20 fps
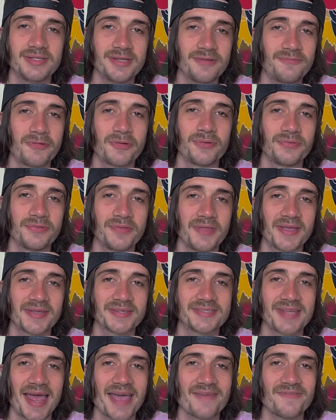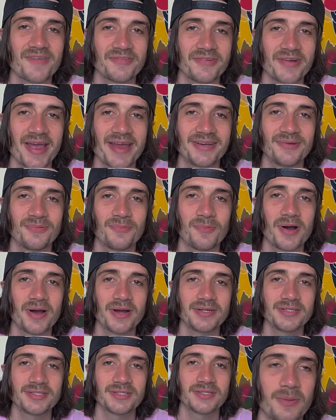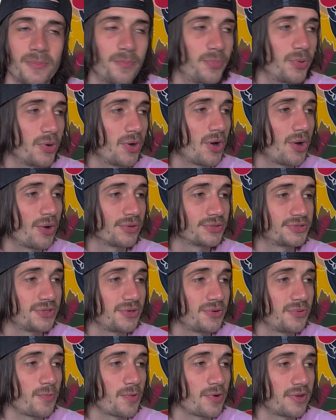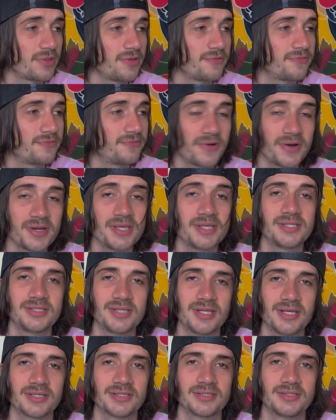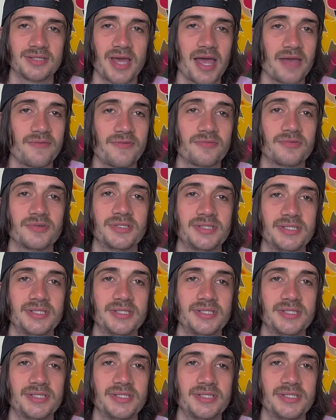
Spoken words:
difficult things I've ever had to watch, but also one of the funniest things I've ever